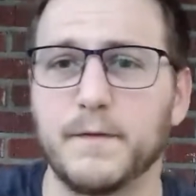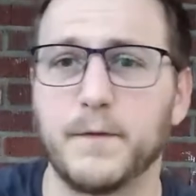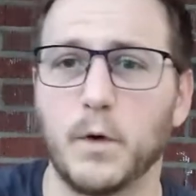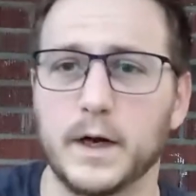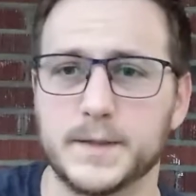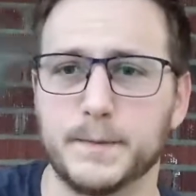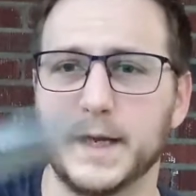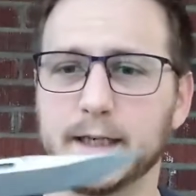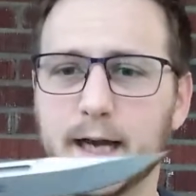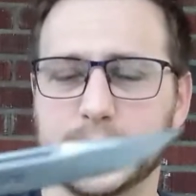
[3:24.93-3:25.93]
4-inch
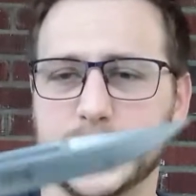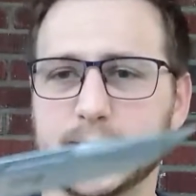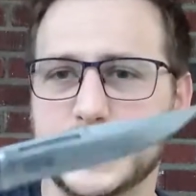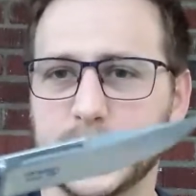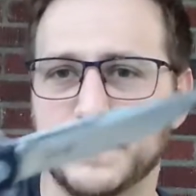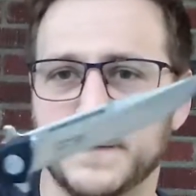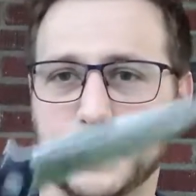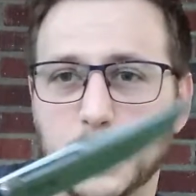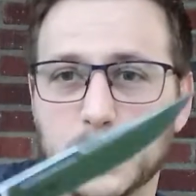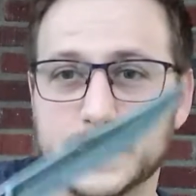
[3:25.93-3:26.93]
blade, guys. This is a
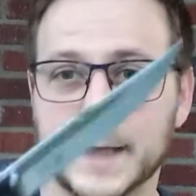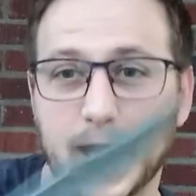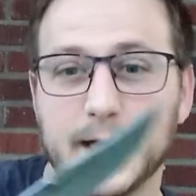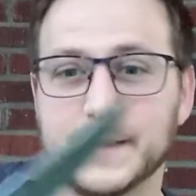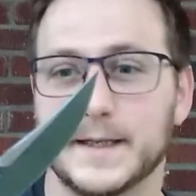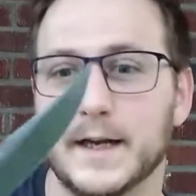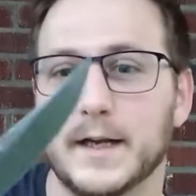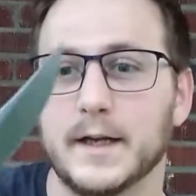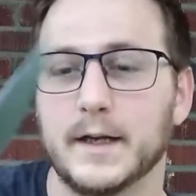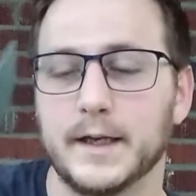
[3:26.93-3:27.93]

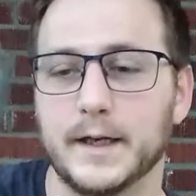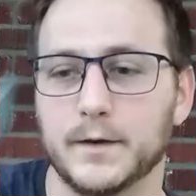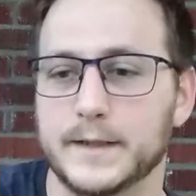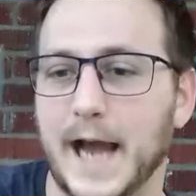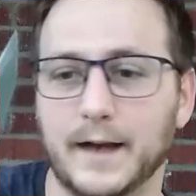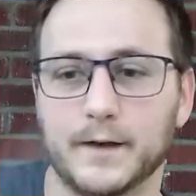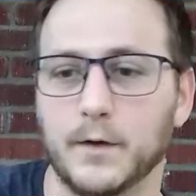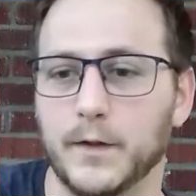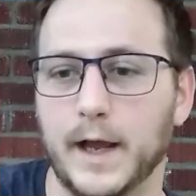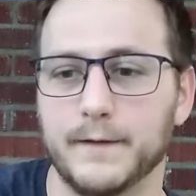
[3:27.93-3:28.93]
full-size,
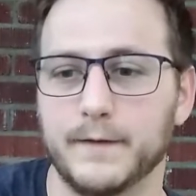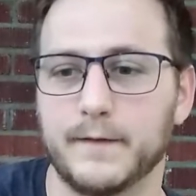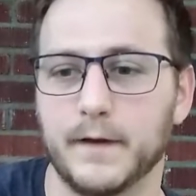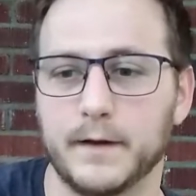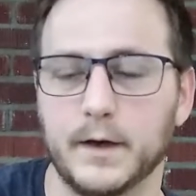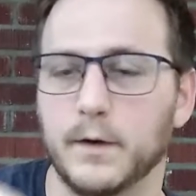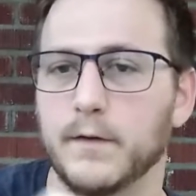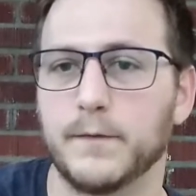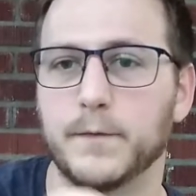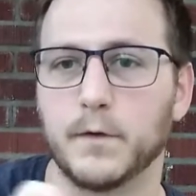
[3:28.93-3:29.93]
tactical knife. It's
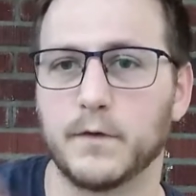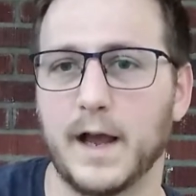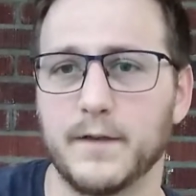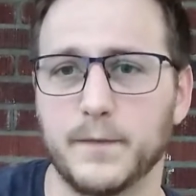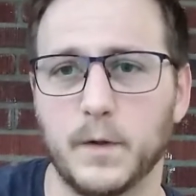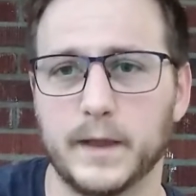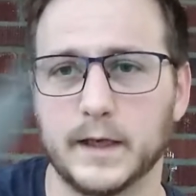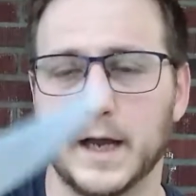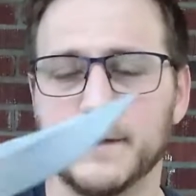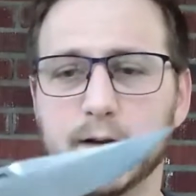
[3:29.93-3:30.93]
a full-size folding
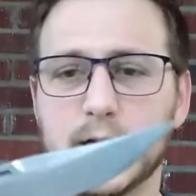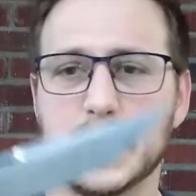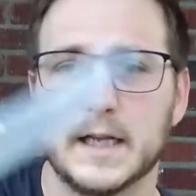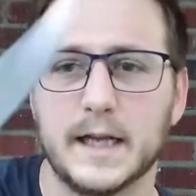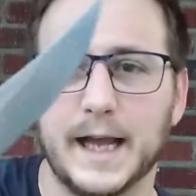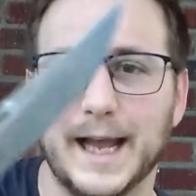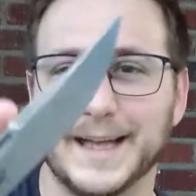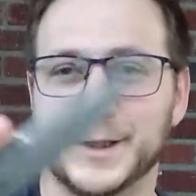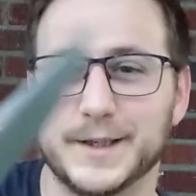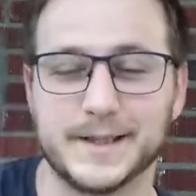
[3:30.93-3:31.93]
knife.
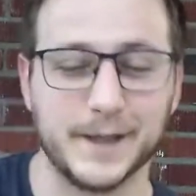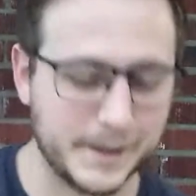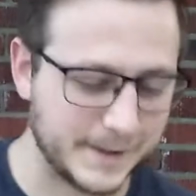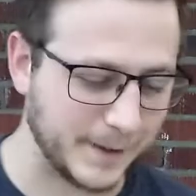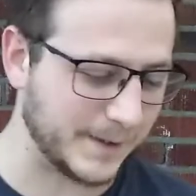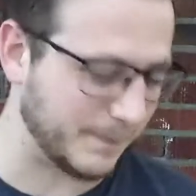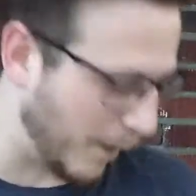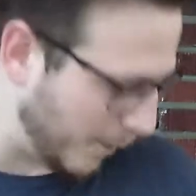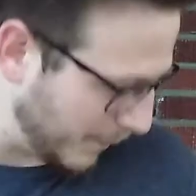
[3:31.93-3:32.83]
It just looks so small